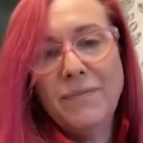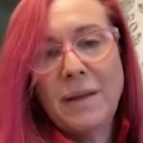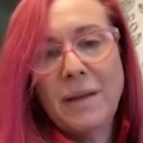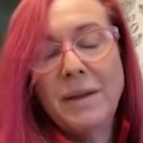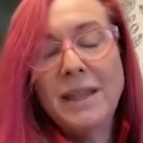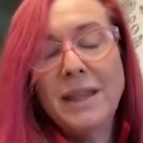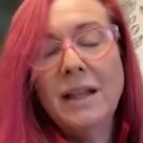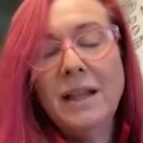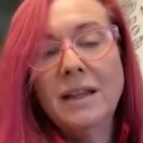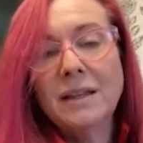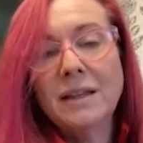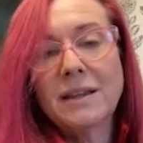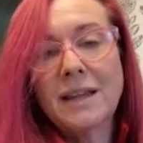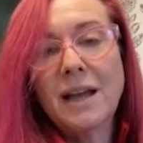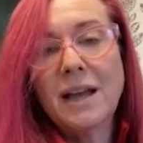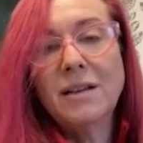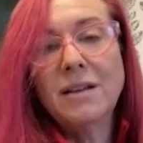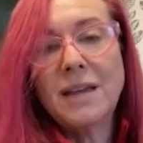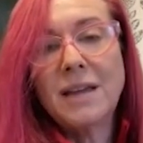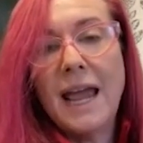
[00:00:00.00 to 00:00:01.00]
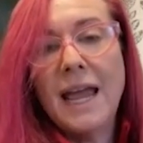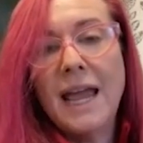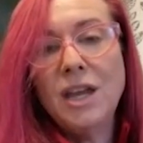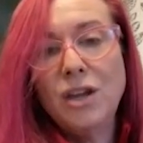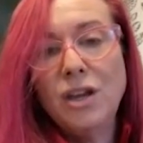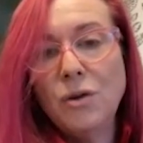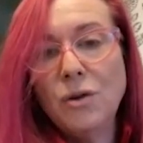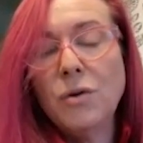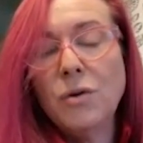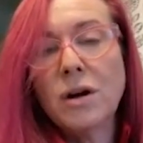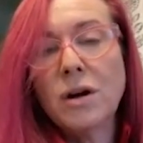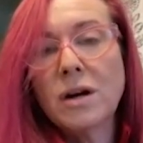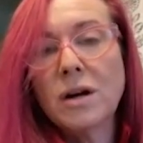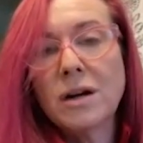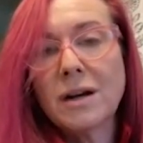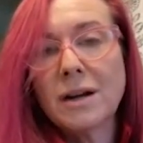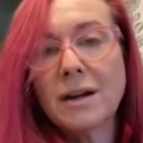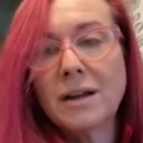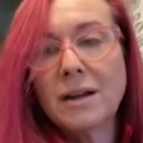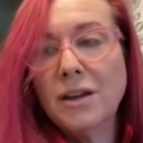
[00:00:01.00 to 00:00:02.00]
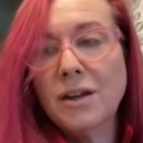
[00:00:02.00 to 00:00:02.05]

I mean, they'll take your